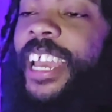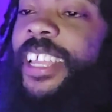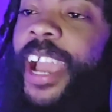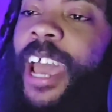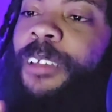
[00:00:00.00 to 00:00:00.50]
Yeah,
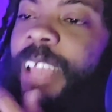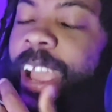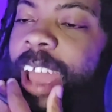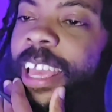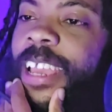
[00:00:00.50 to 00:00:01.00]
y'all
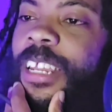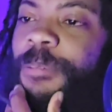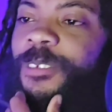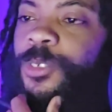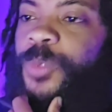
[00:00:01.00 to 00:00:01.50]
gotta end
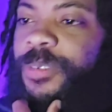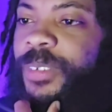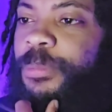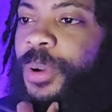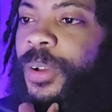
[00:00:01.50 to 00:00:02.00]
him
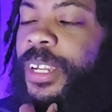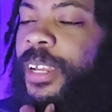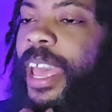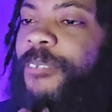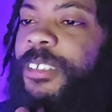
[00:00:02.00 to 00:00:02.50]
swiftly, bro. He
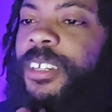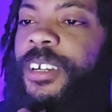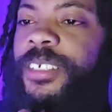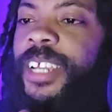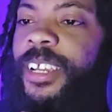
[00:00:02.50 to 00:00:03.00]
doesn't have his
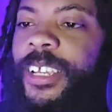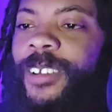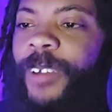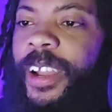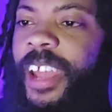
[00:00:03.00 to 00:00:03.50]
curse
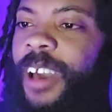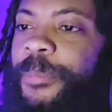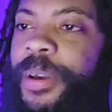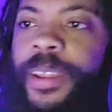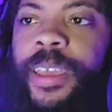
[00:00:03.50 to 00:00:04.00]
technique right now,
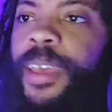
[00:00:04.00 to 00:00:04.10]
but